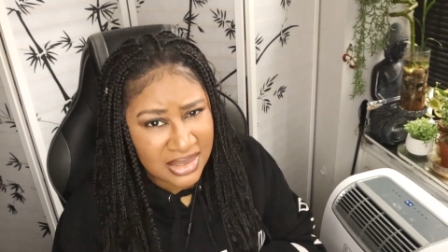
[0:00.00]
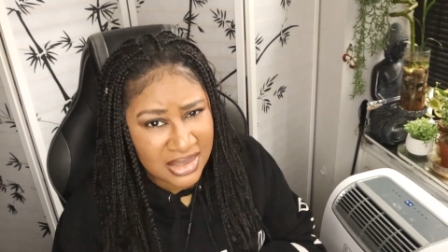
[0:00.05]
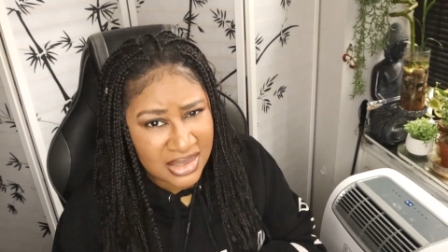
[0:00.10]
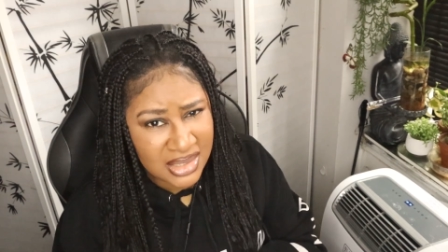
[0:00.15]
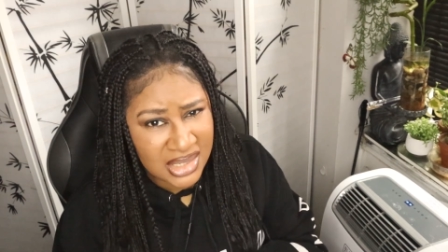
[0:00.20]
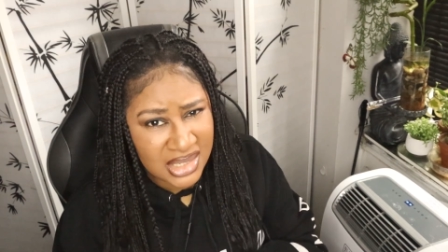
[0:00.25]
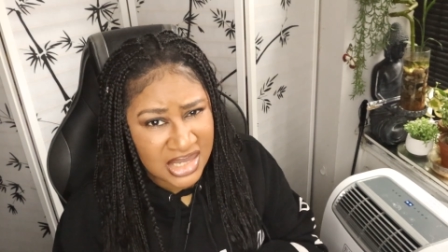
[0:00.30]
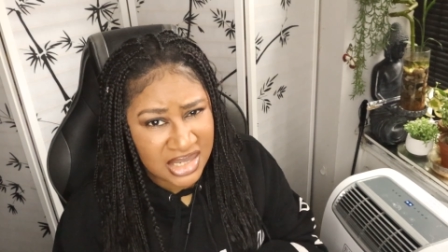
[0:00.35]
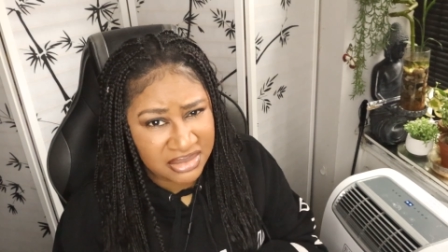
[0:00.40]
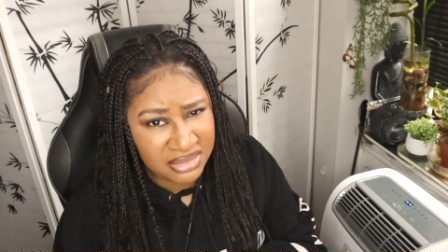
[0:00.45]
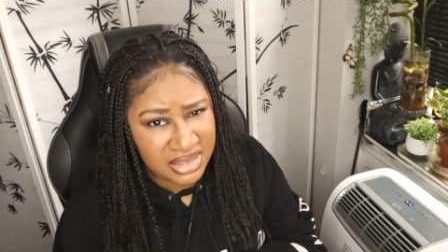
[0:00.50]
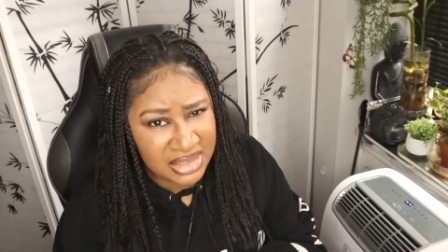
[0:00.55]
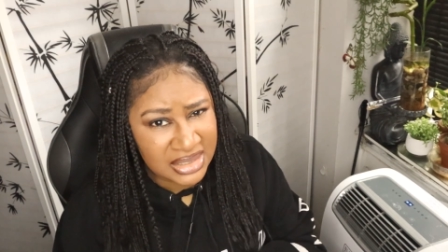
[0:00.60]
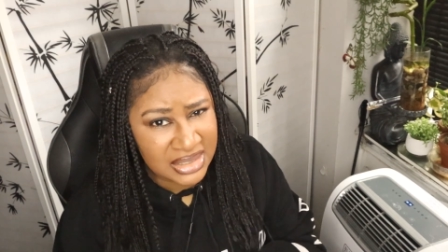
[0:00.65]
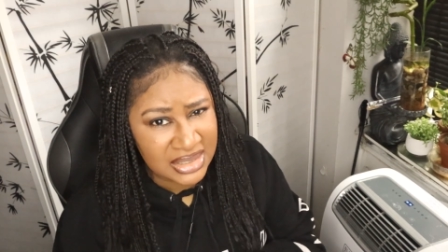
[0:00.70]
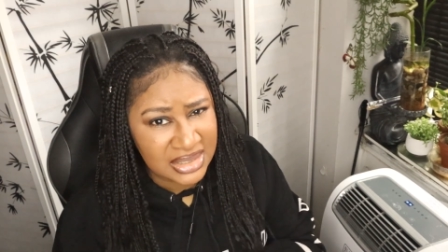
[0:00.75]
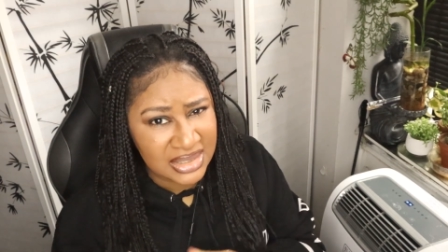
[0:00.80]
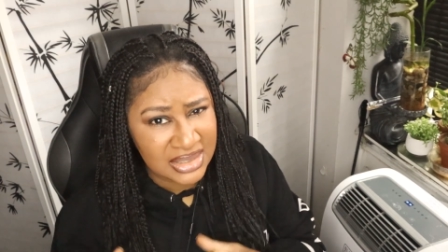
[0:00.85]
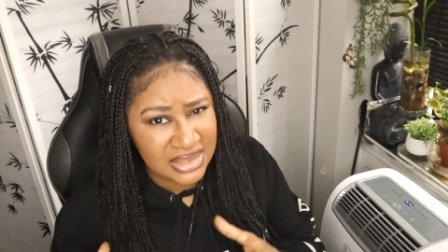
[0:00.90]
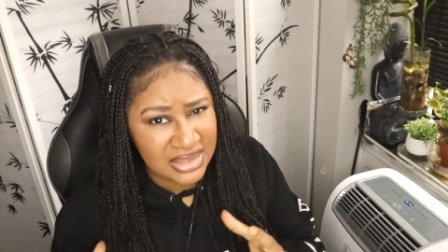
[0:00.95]

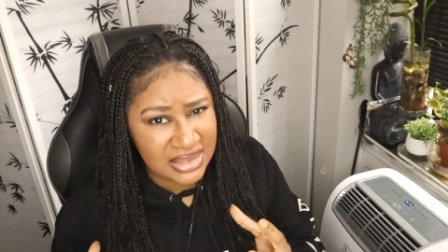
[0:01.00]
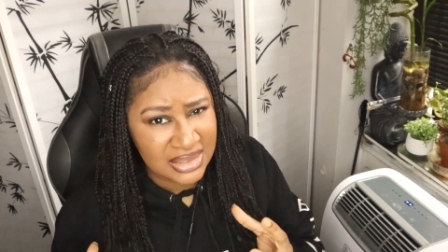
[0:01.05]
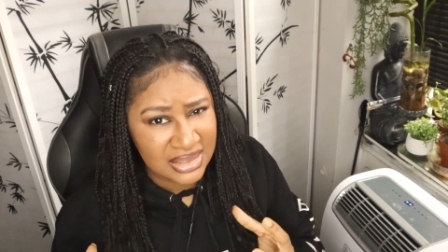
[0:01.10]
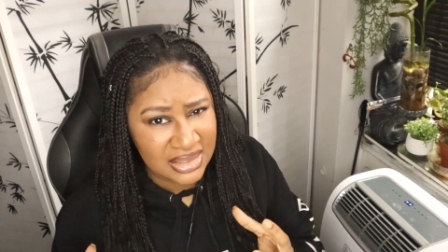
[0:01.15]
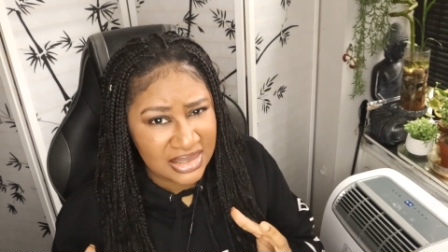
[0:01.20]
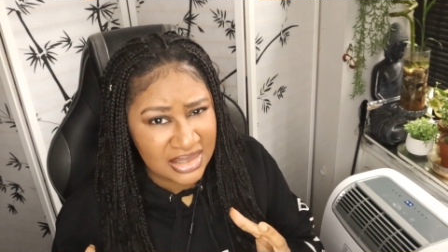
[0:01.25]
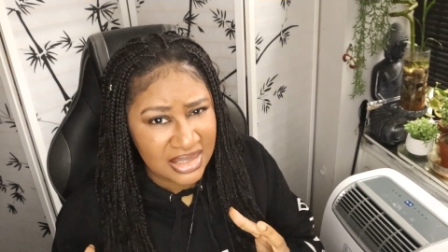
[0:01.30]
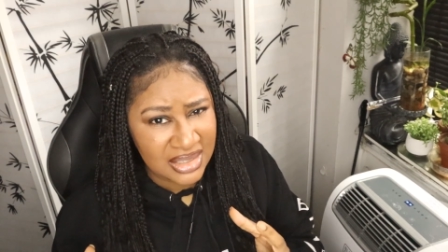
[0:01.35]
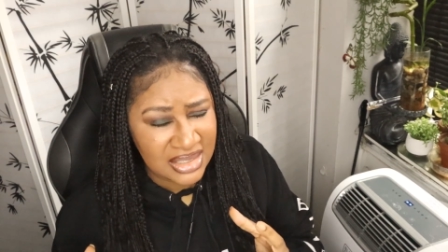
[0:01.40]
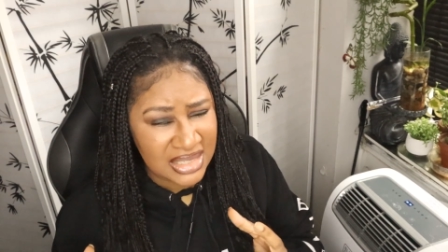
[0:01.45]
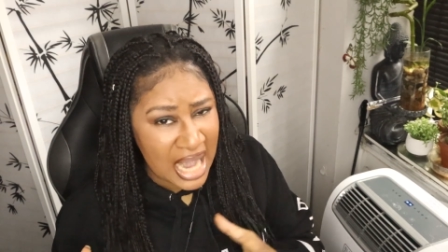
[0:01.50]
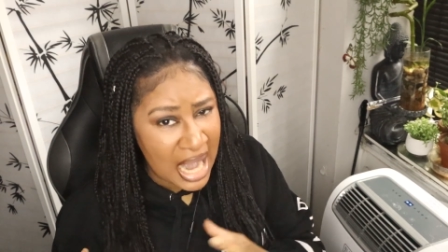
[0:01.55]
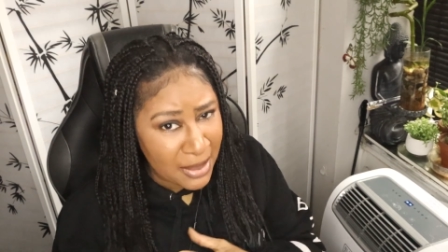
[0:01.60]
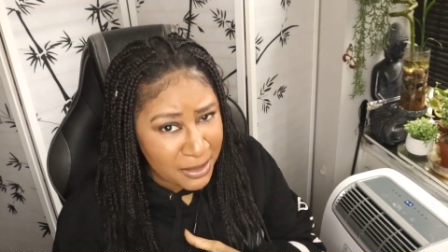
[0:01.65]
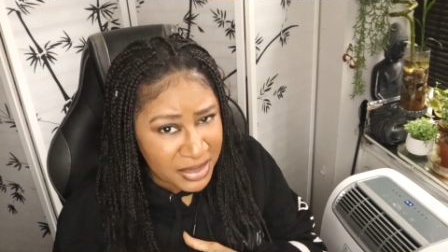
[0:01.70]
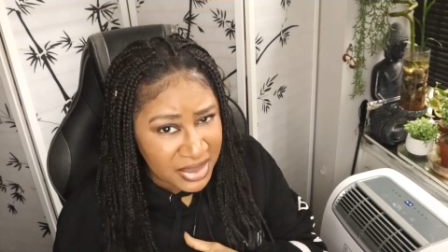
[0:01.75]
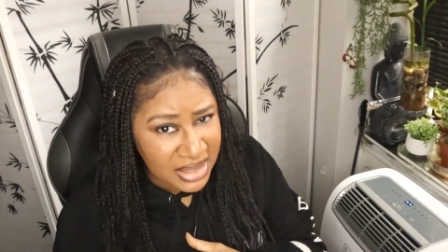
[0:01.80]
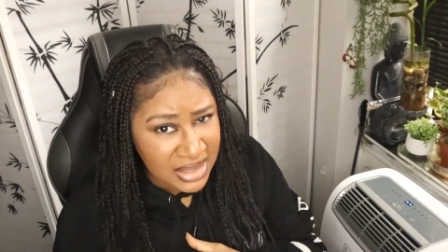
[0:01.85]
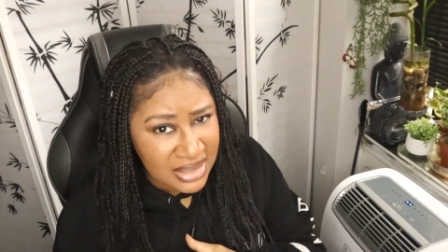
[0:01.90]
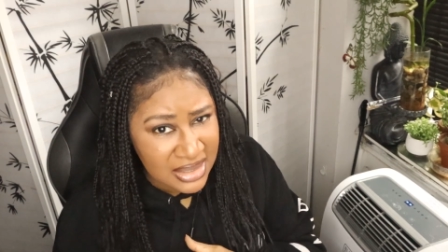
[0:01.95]
serious
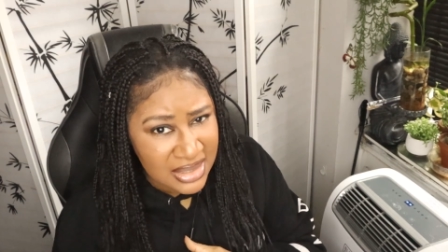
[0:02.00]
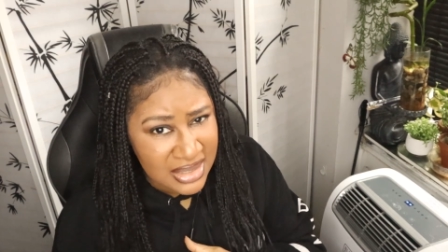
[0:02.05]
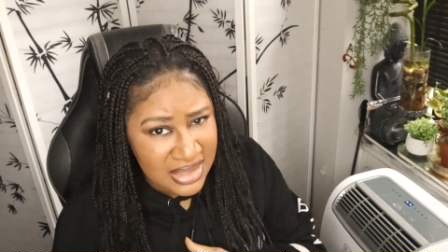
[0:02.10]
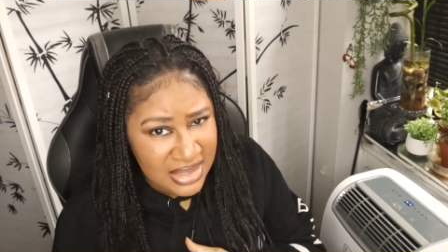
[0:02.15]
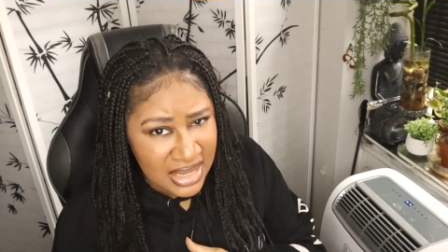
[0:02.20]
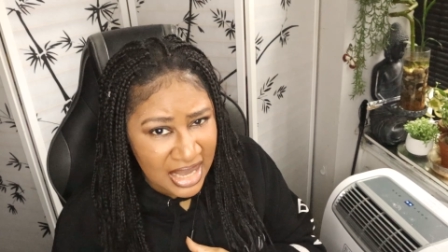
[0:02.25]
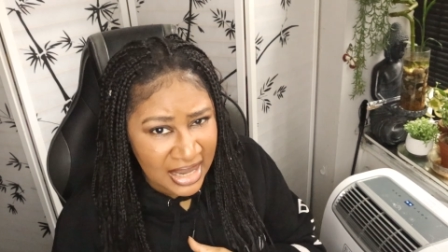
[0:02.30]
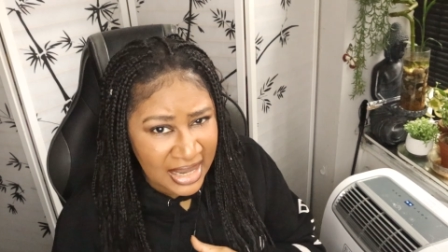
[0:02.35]
topics.